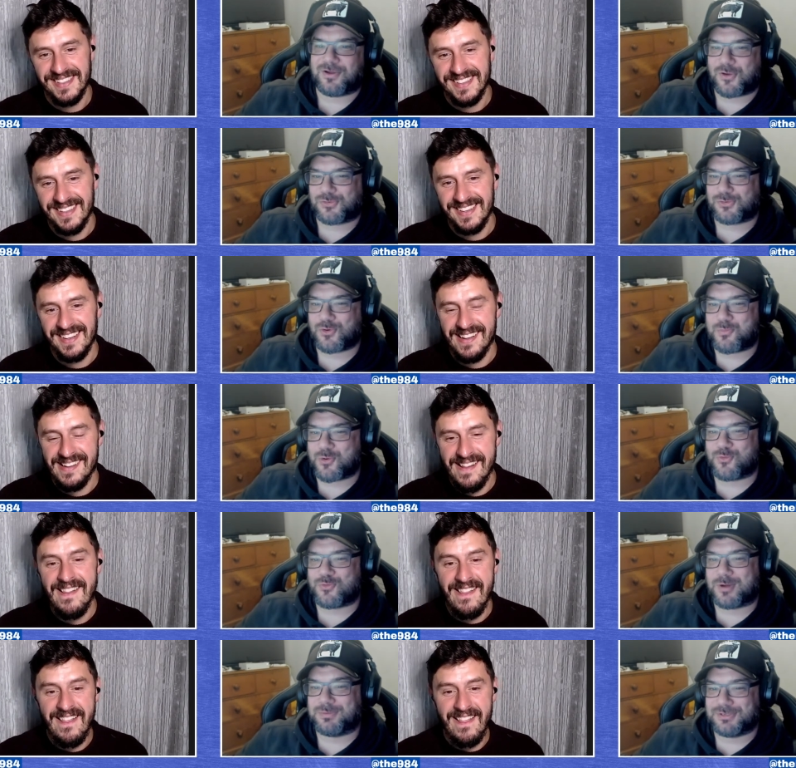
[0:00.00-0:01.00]
Speaker 1: I saw Paul
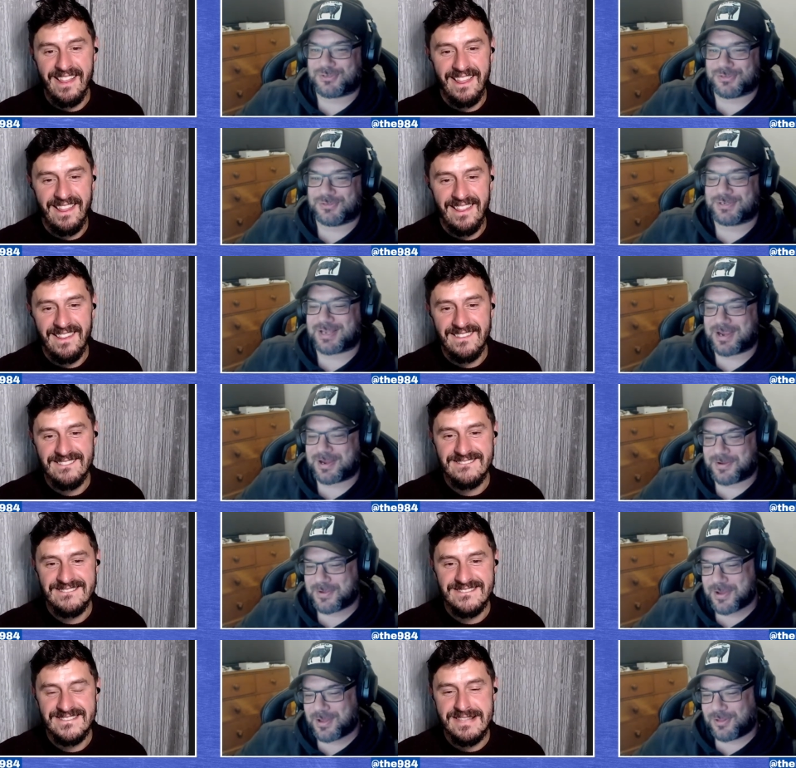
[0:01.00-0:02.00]
Robinson say
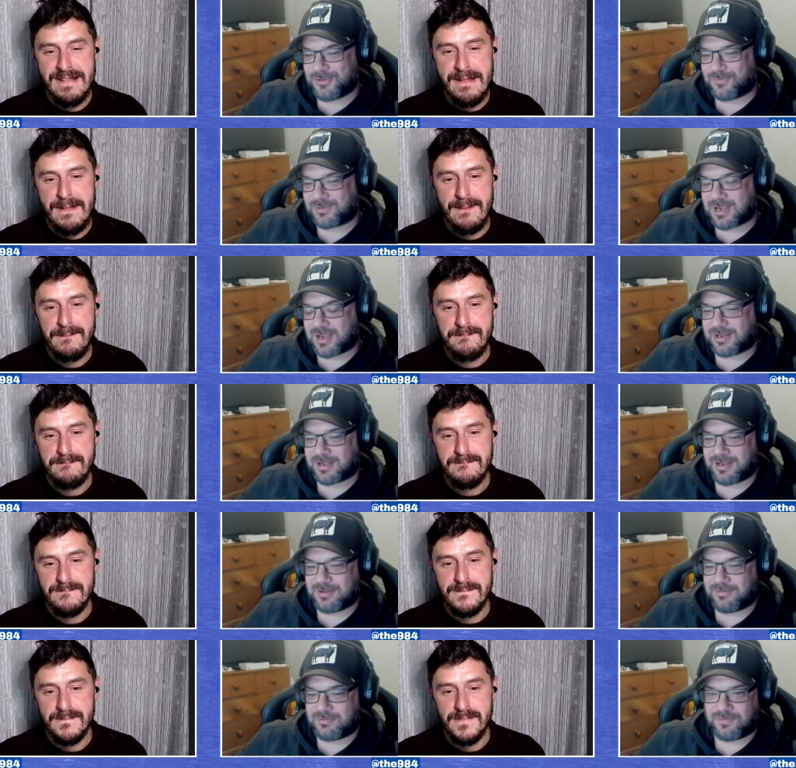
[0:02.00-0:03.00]
the other day that
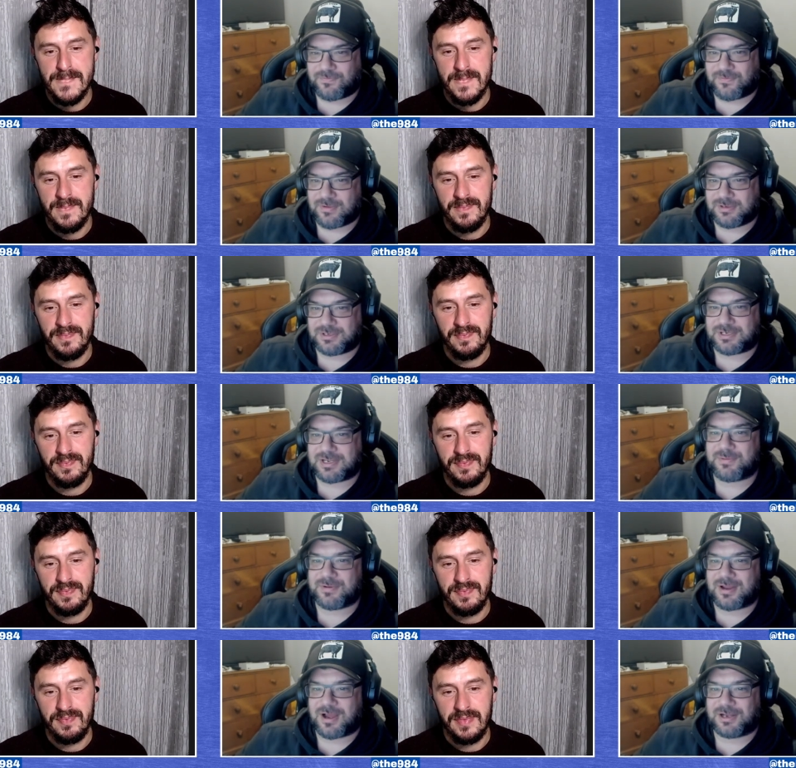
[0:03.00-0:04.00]
he, he's
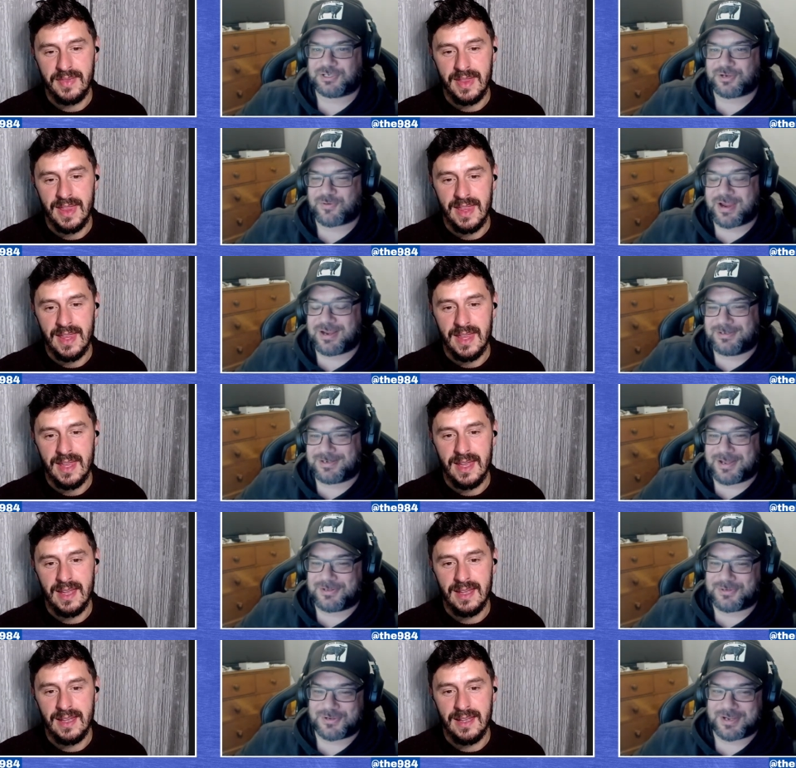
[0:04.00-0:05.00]
tipping Archie Gray to
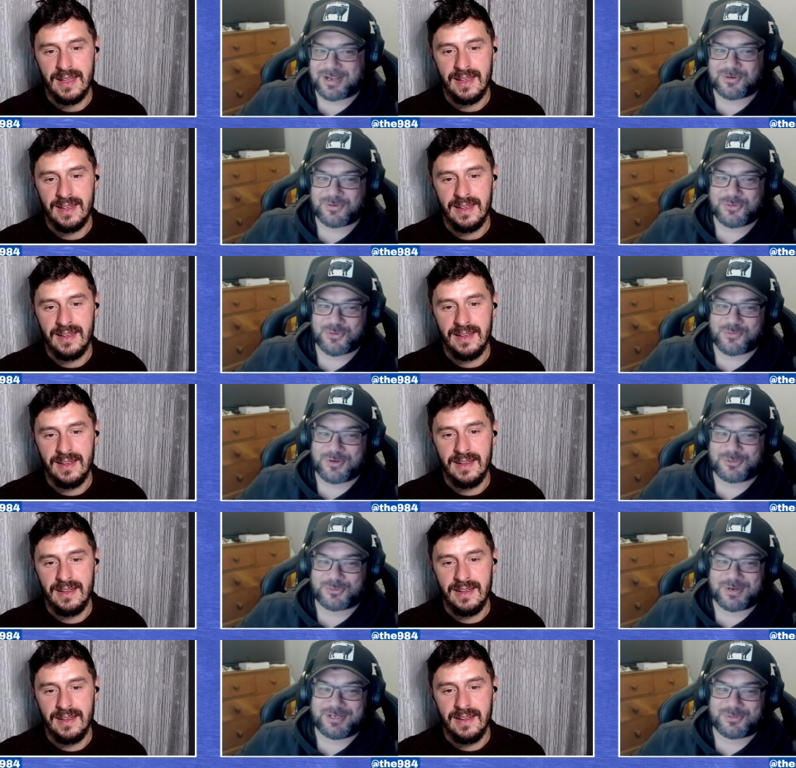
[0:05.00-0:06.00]
get to the England Euro
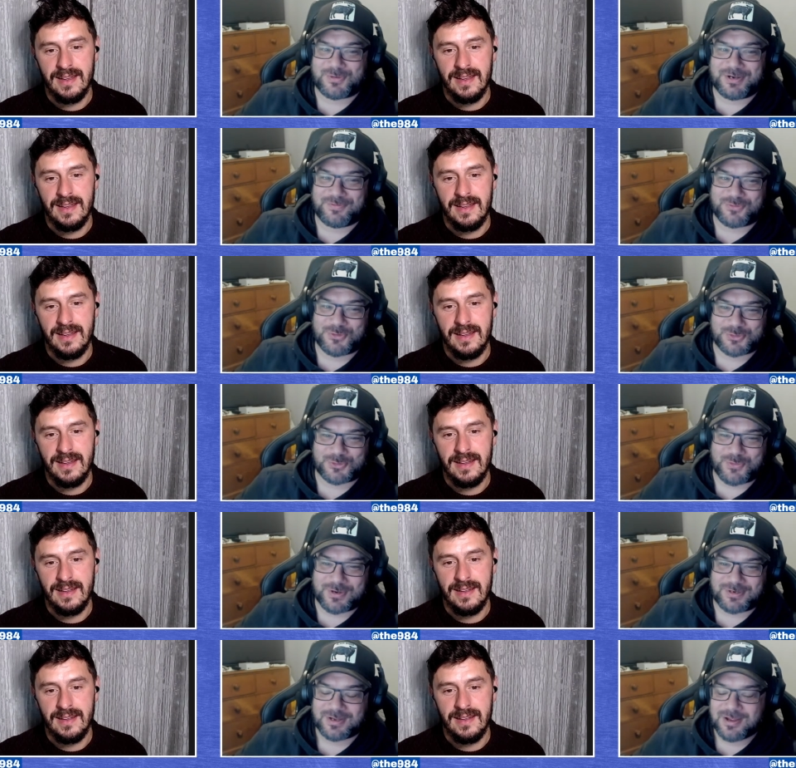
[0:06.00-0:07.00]
2024
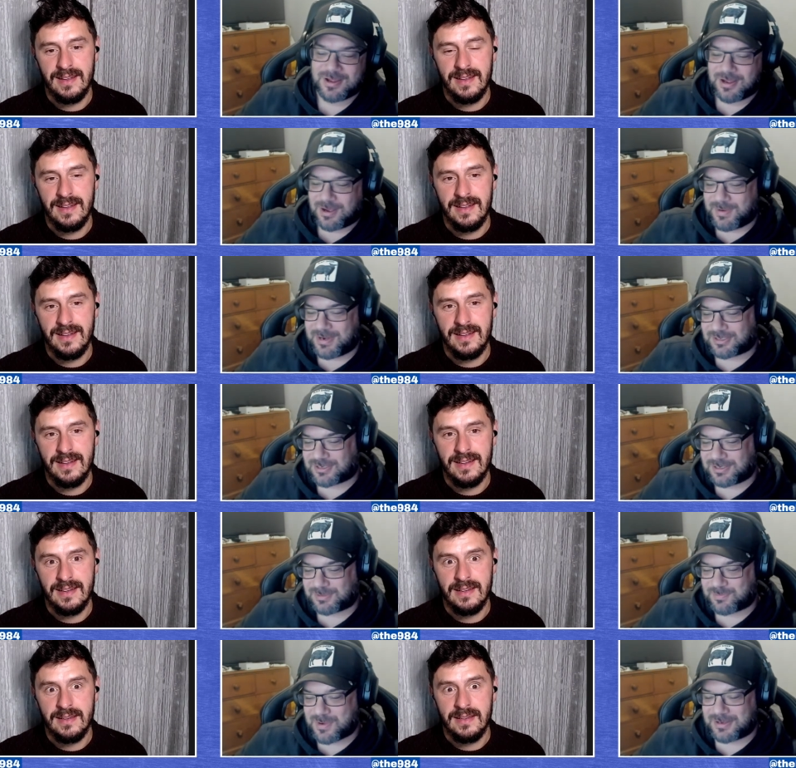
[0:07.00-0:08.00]
squad. I mean, it's
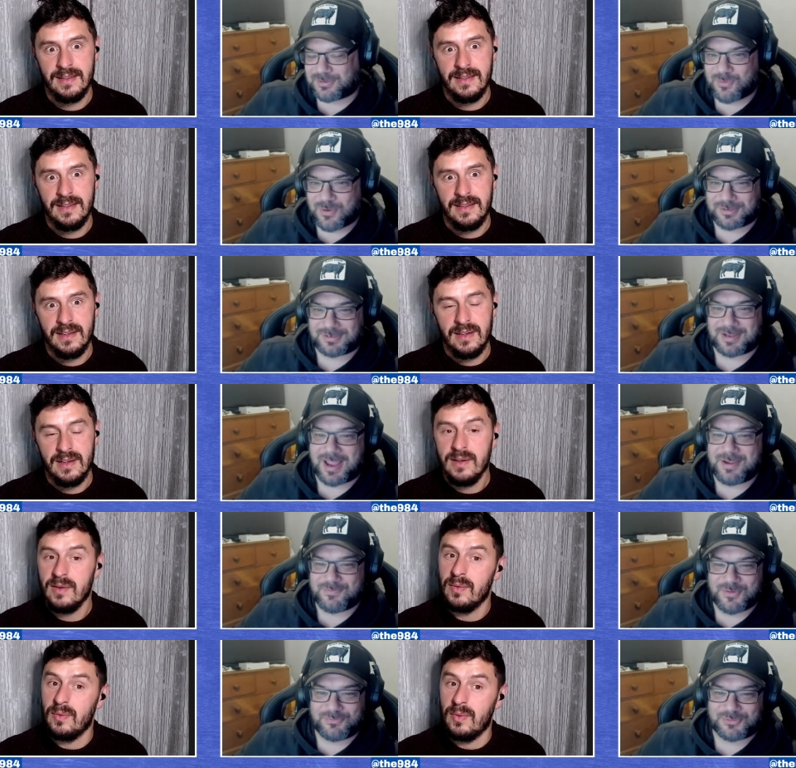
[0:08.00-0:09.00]
it's, it's what's
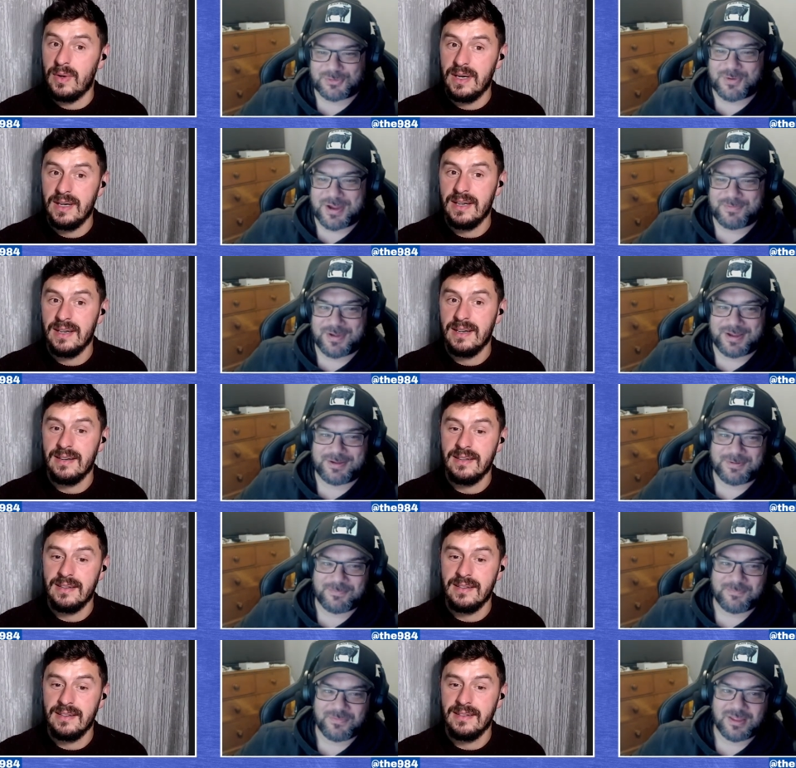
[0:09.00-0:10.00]
eight months away, uh, mate.
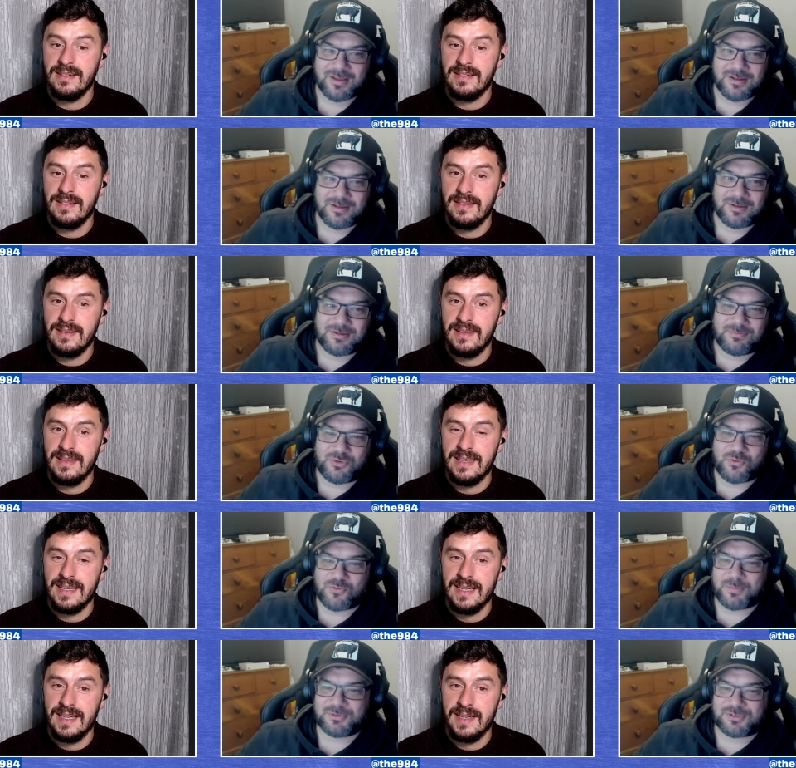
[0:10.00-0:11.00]
Yeah,
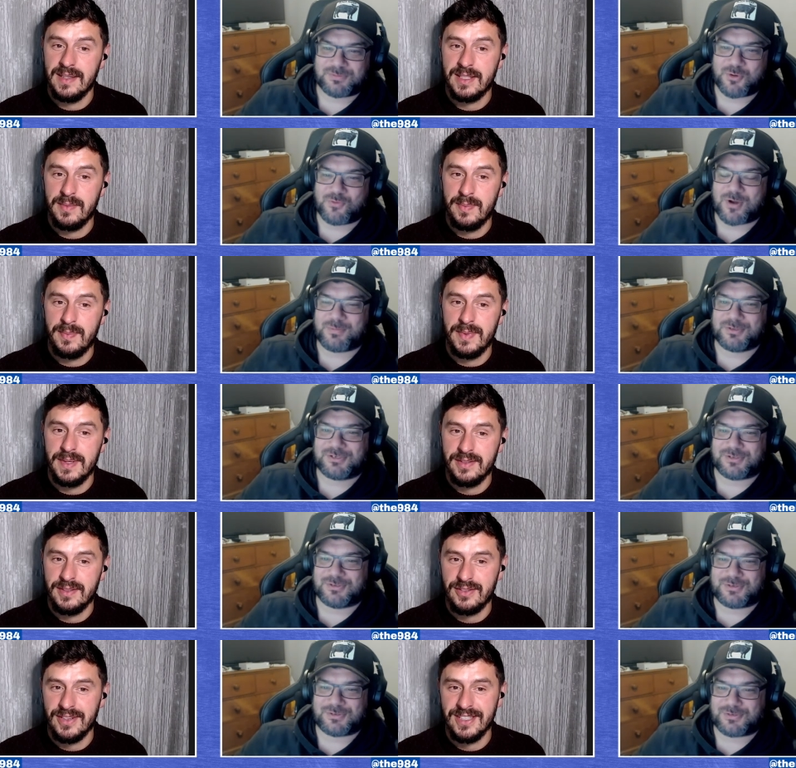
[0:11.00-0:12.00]
Paul, Paul
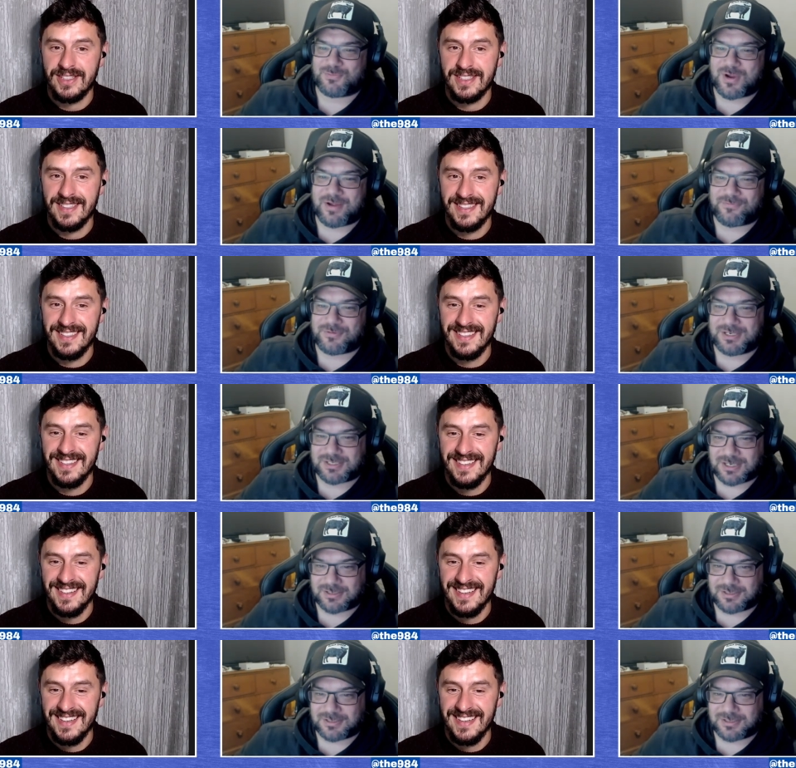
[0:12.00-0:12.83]
Robinson's whatever he says,